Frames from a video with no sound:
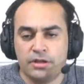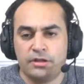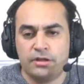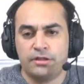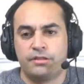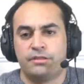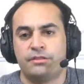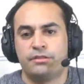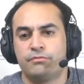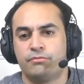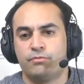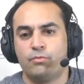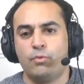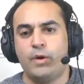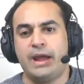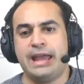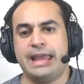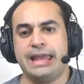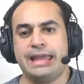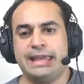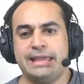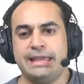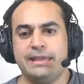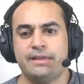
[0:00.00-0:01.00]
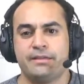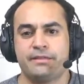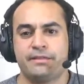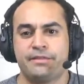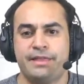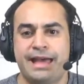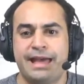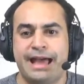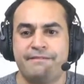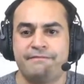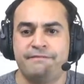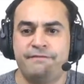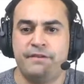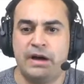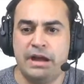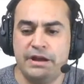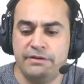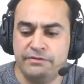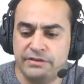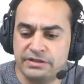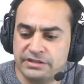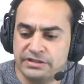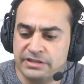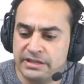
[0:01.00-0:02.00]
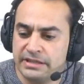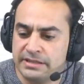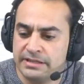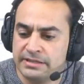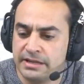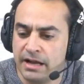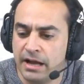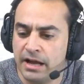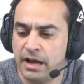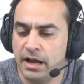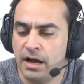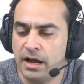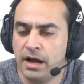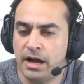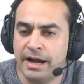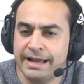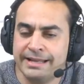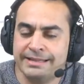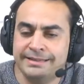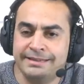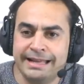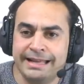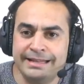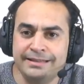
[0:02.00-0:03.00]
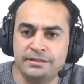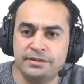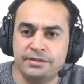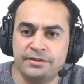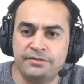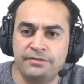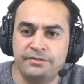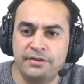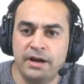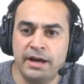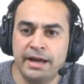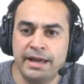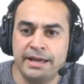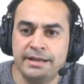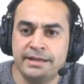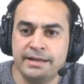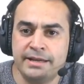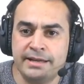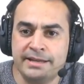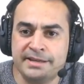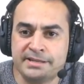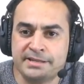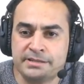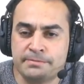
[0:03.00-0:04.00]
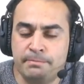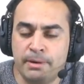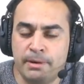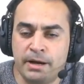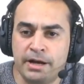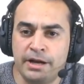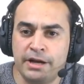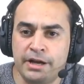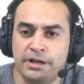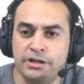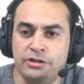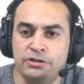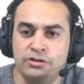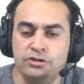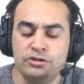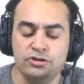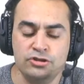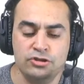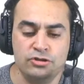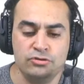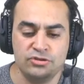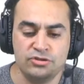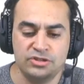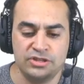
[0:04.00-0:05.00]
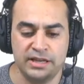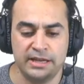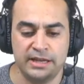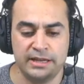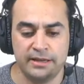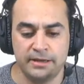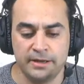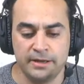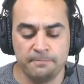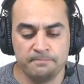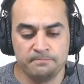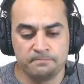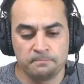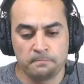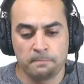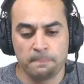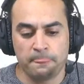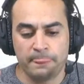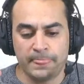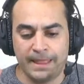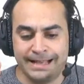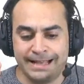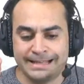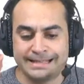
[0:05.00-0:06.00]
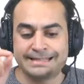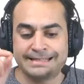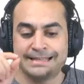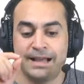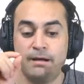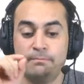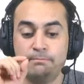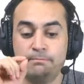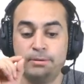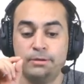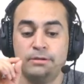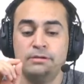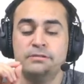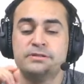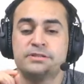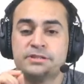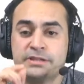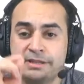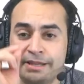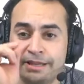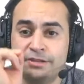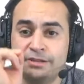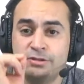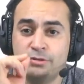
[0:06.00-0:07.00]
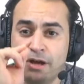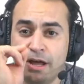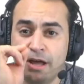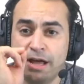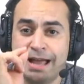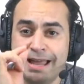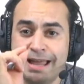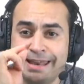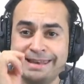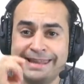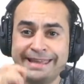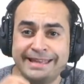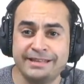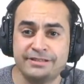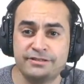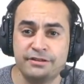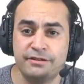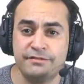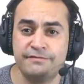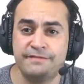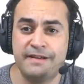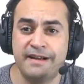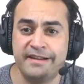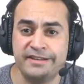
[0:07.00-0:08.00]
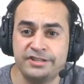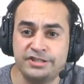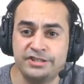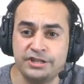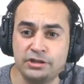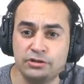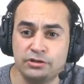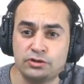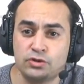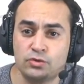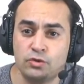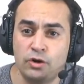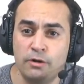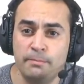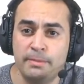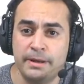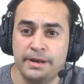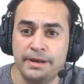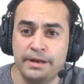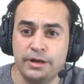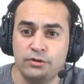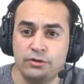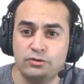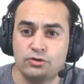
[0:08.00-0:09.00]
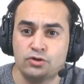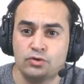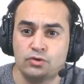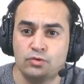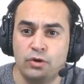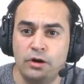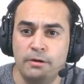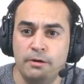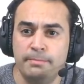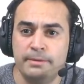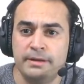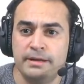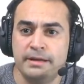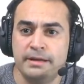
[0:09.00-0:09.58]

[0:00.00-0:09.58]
the way that viruses are identified is by using a sample. So they do a nasopharyngeal swab, a nose swab.